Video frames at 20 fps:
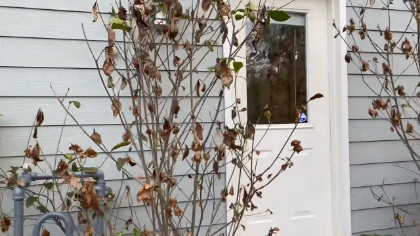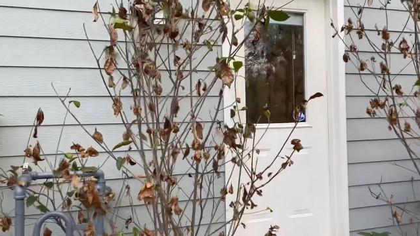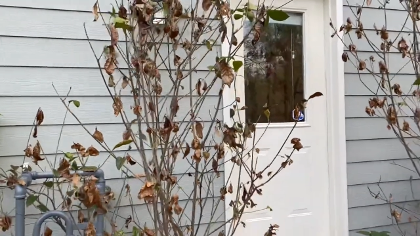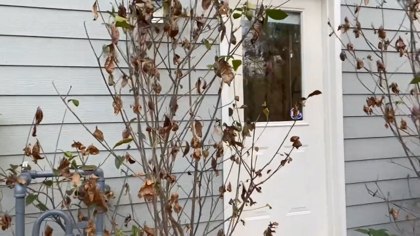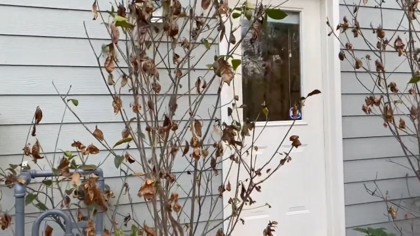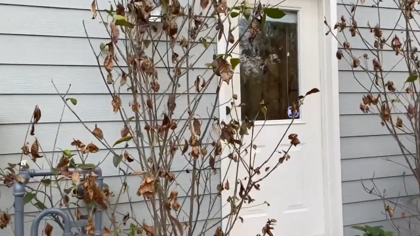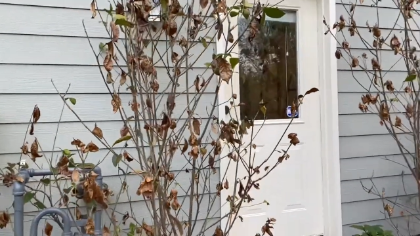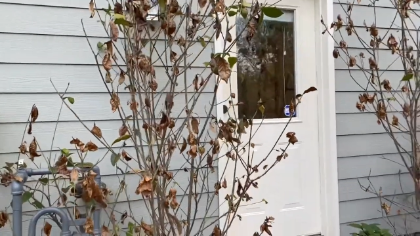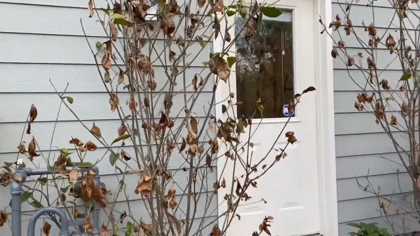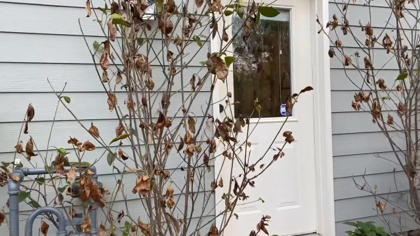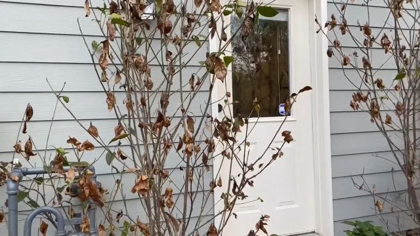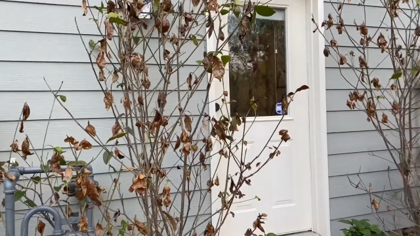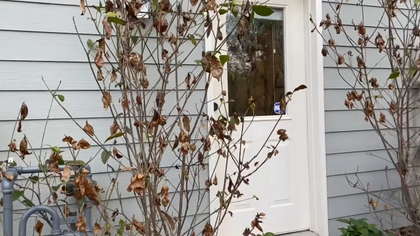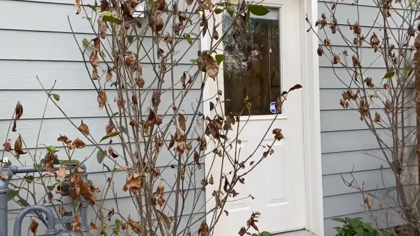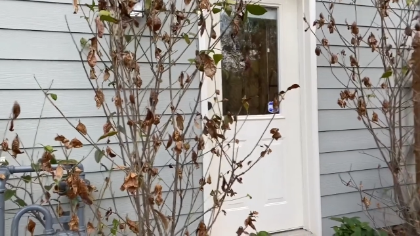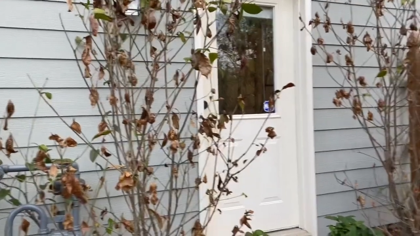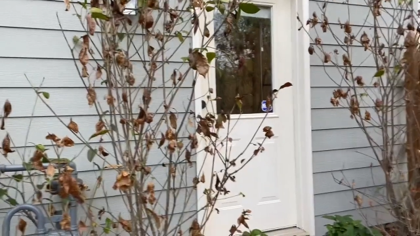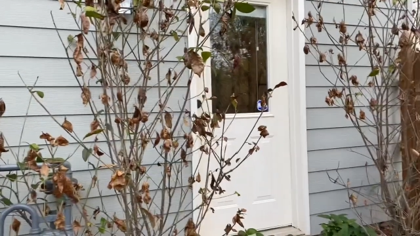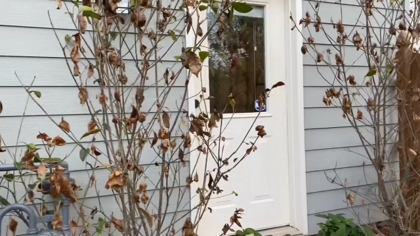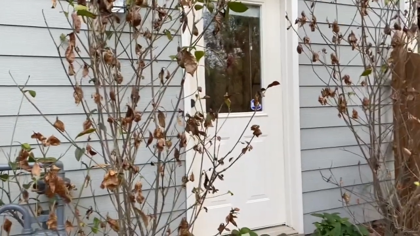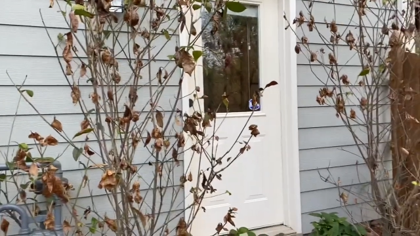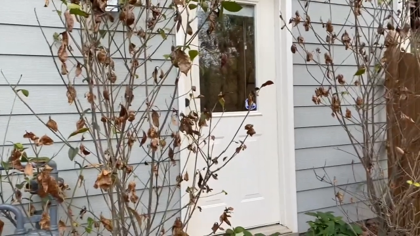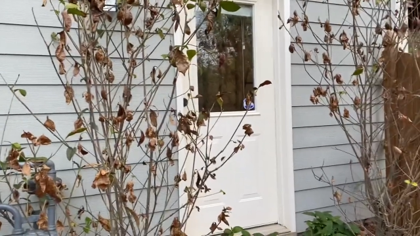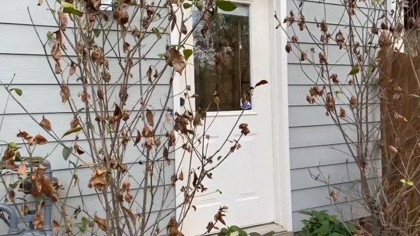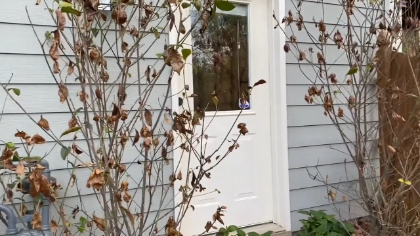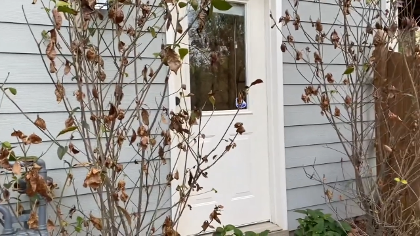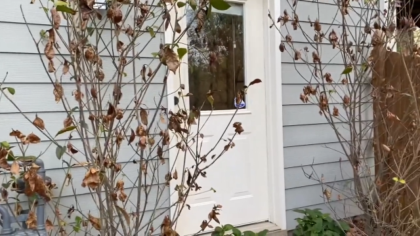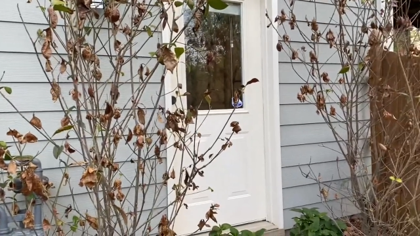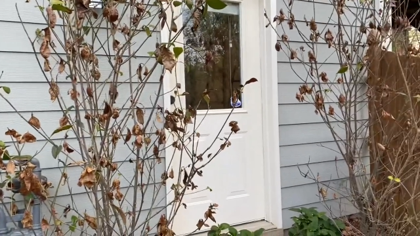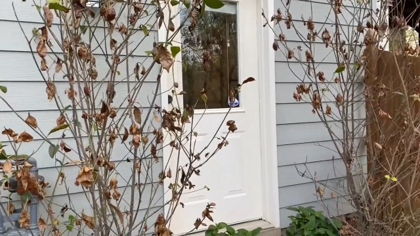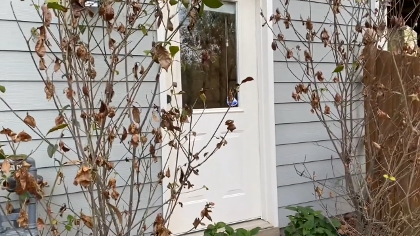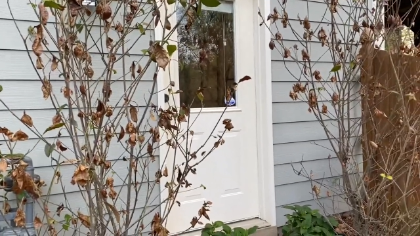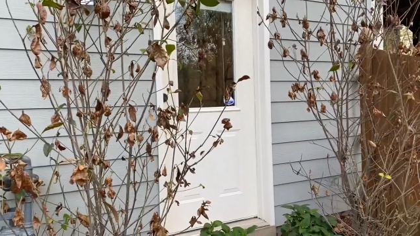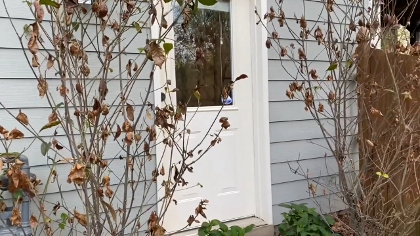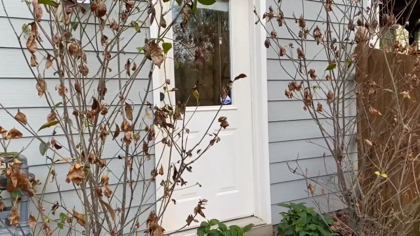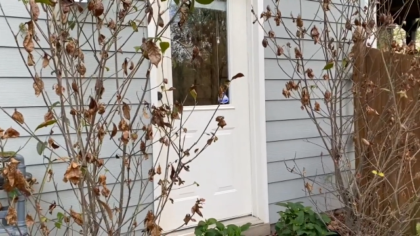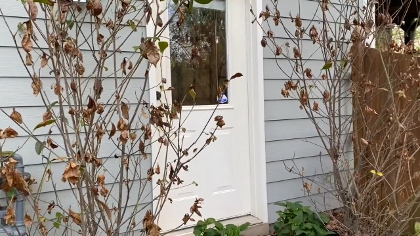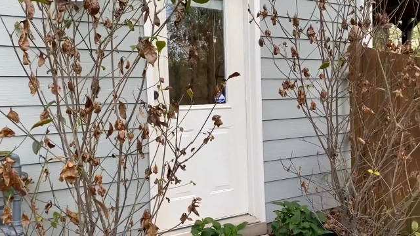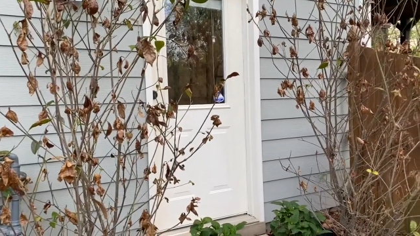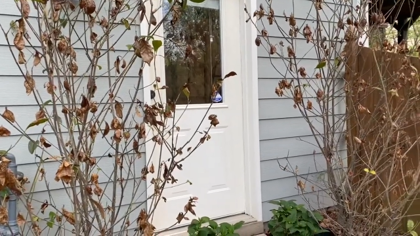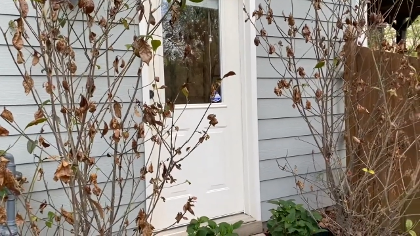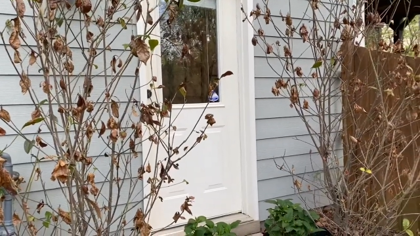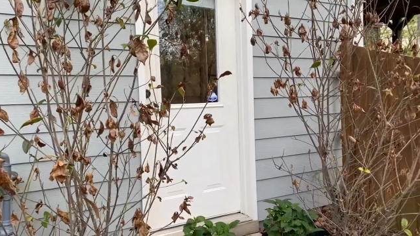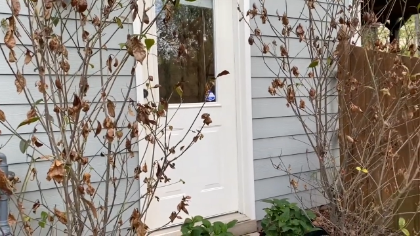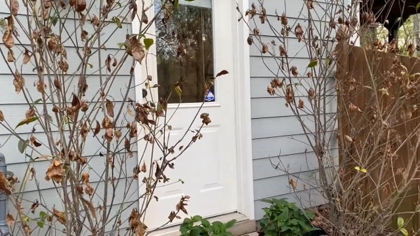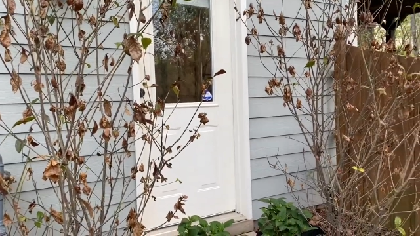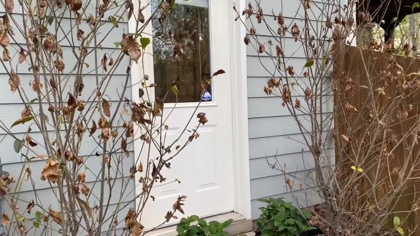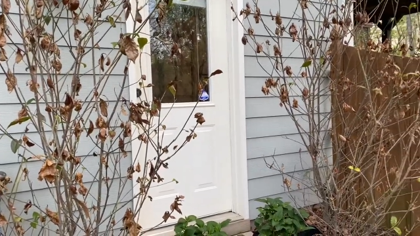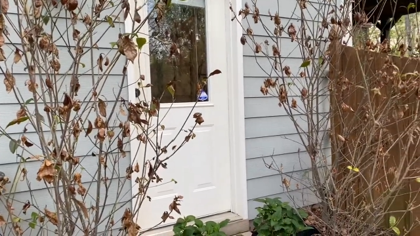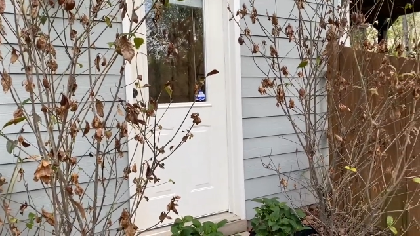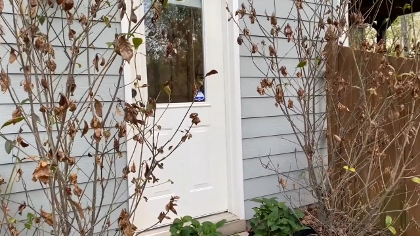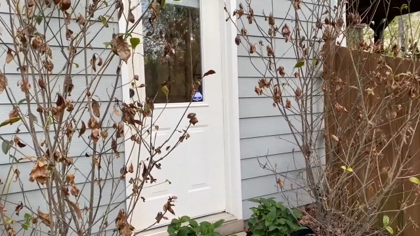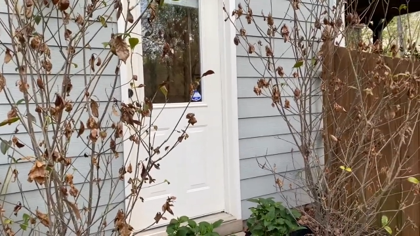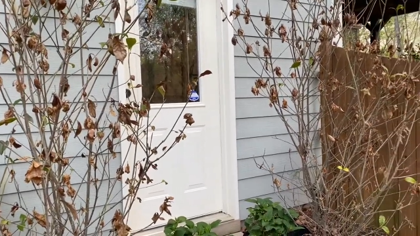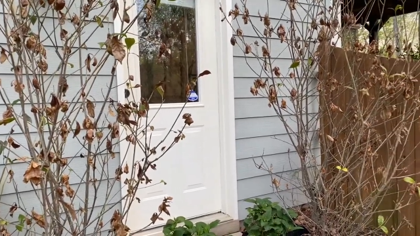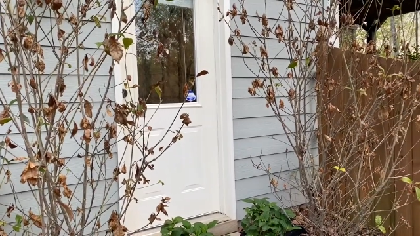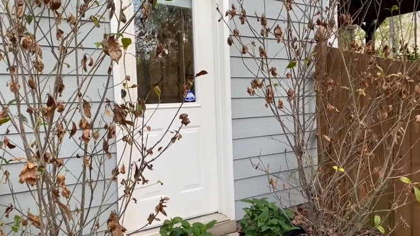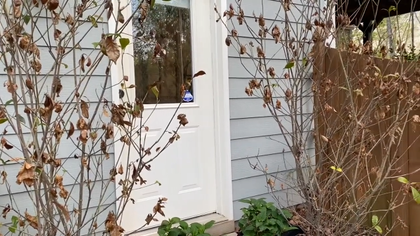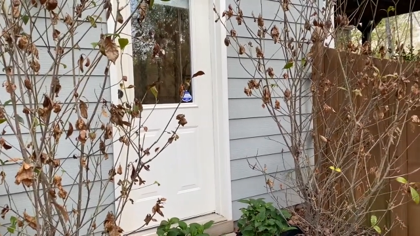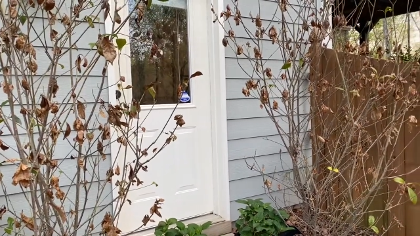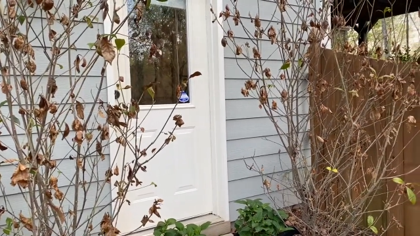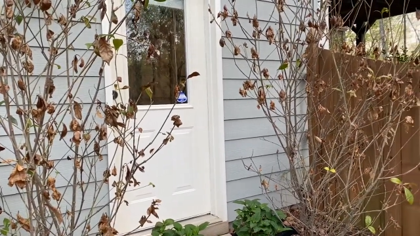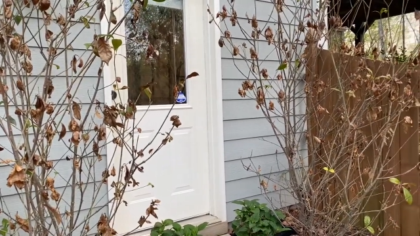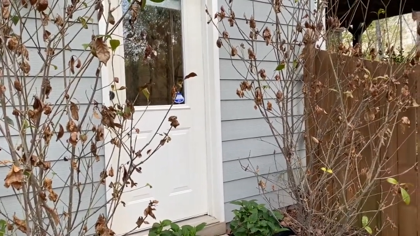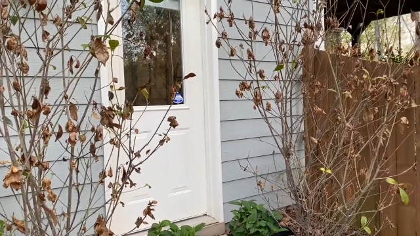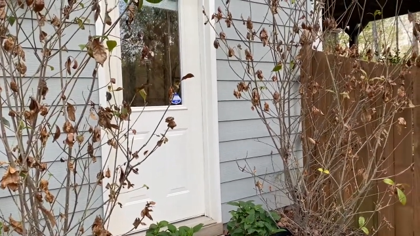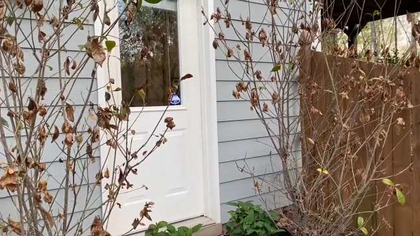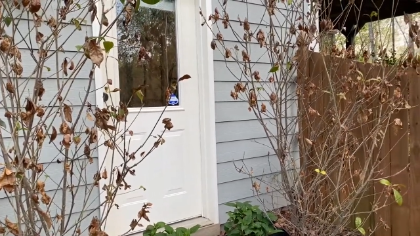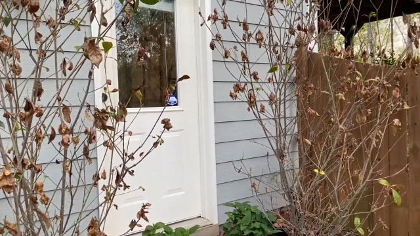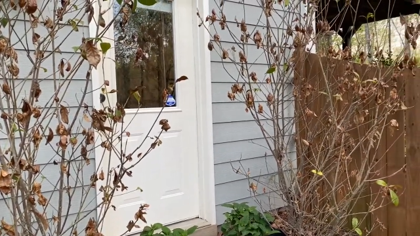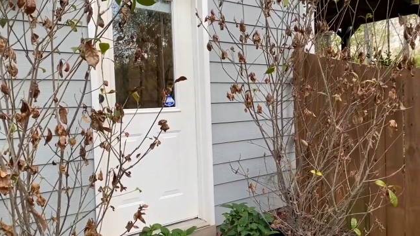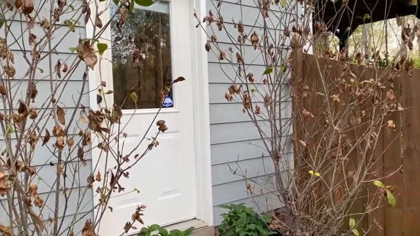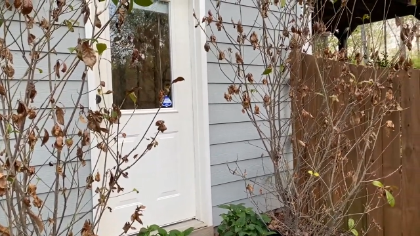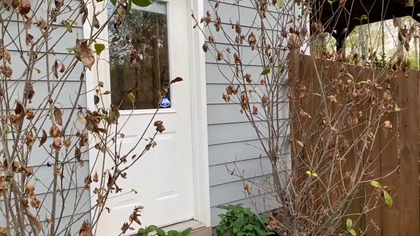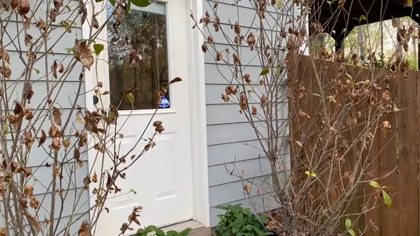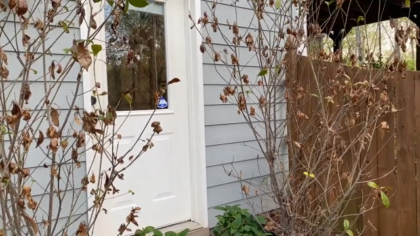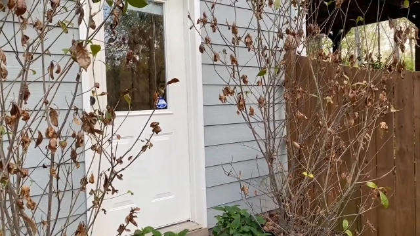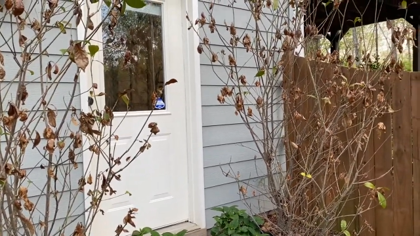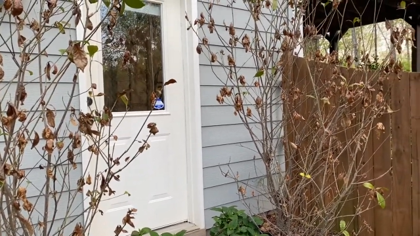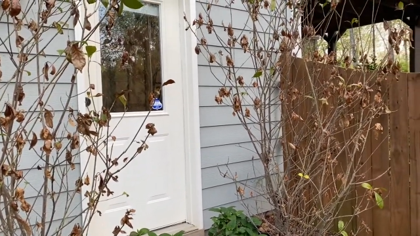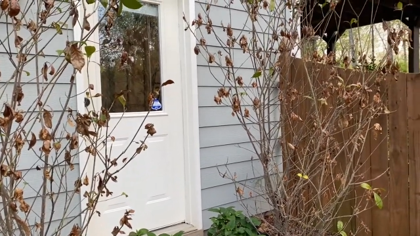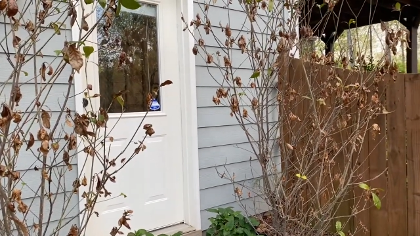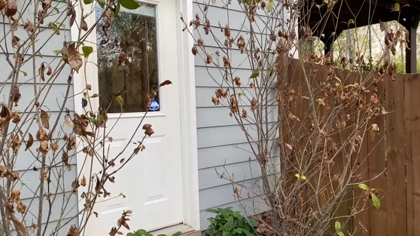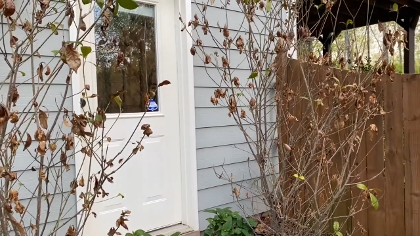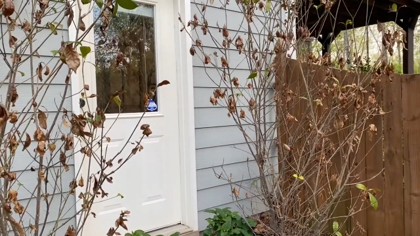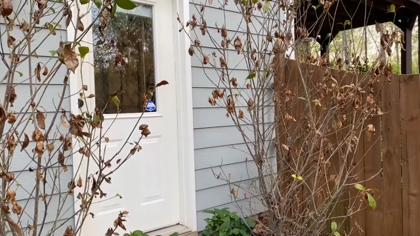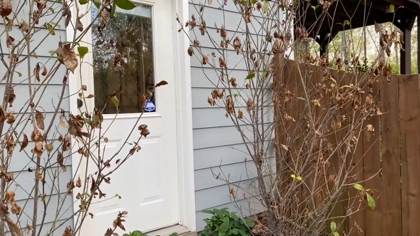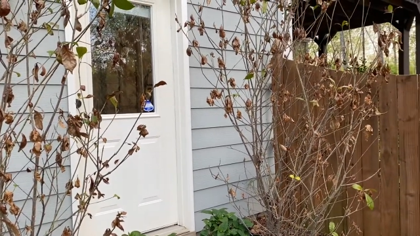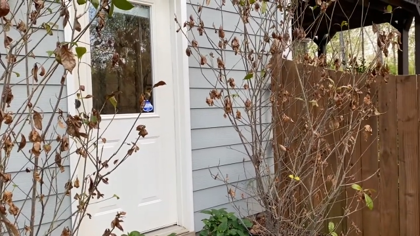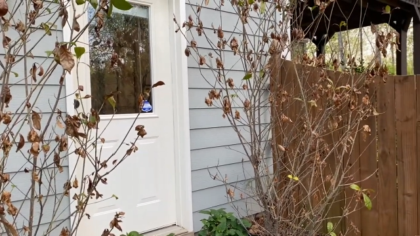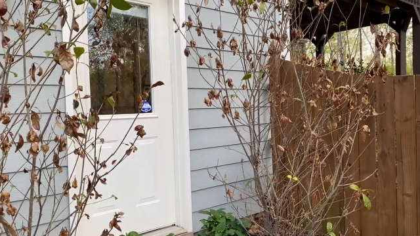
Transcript: No face is visible, so there are no lips to read.